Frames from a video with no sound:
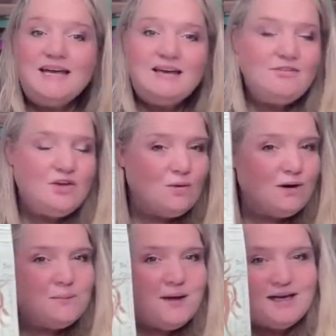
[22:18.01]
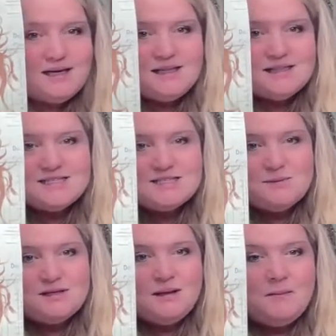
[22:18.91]
If you are painting this
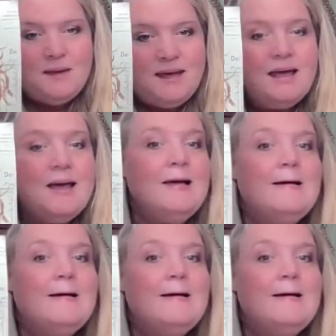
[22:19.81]
with me,